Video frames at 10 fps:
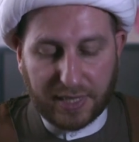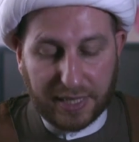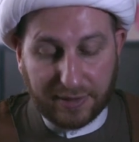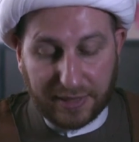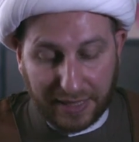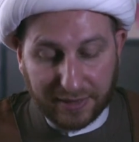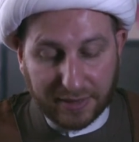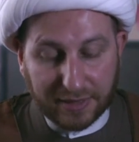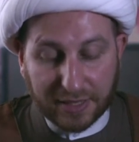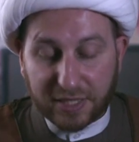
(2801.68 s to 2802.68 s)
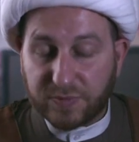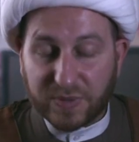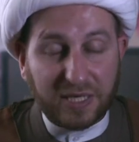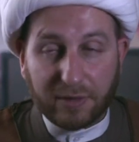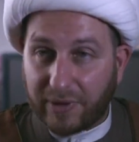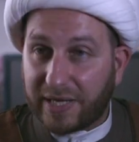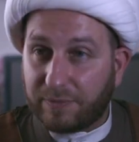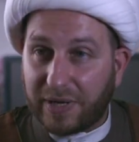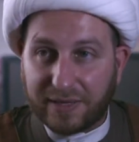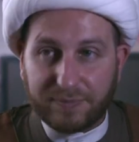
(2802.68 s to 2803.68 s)
And it is being read
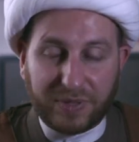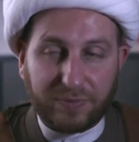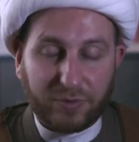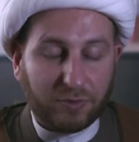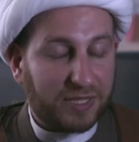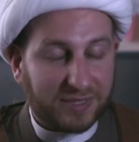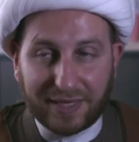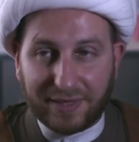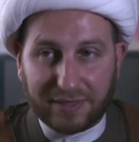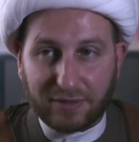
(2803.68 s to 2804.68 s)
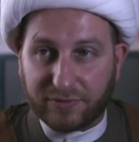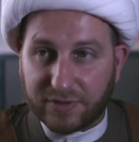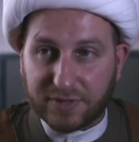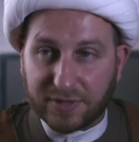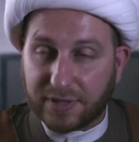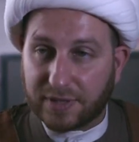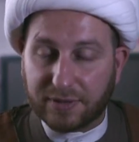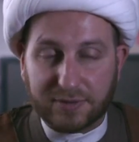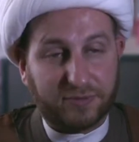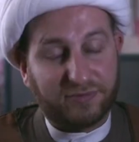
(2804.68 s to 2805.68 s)
by the people who attend that university,
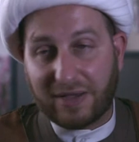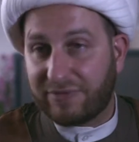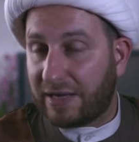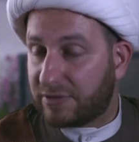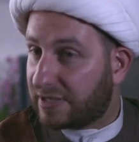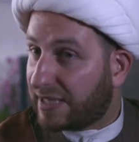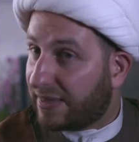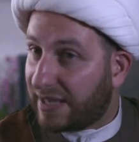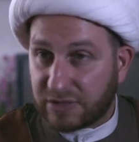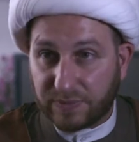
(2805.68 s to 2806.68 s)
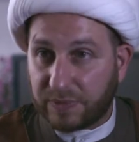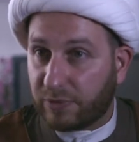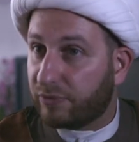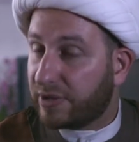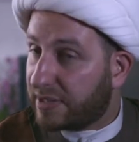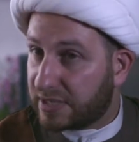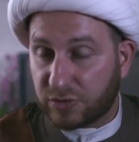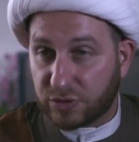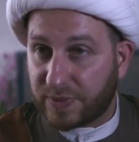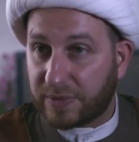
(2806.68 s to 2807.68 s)
so 5,000, 10,000 people read these
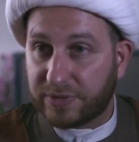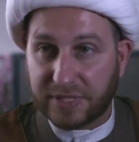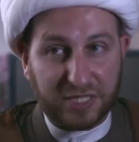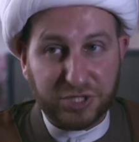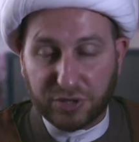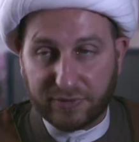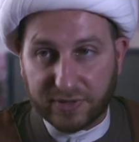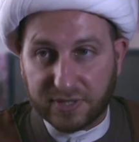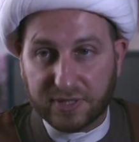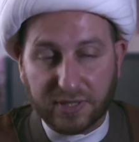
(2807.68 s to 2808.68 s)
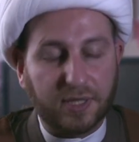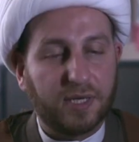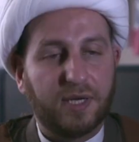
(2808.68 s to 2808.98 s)
newspapers at each university.